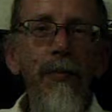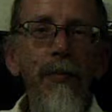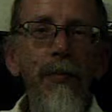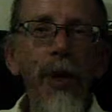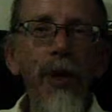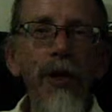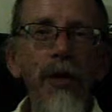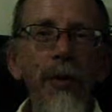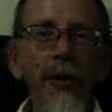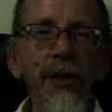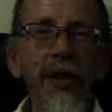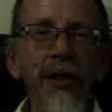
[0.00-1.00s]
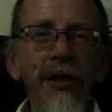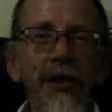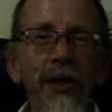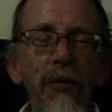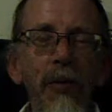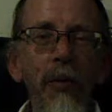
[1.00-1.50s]
Punishment didn't
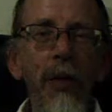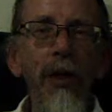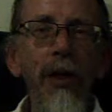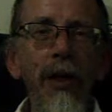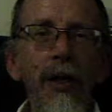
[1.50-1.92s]
seem to work,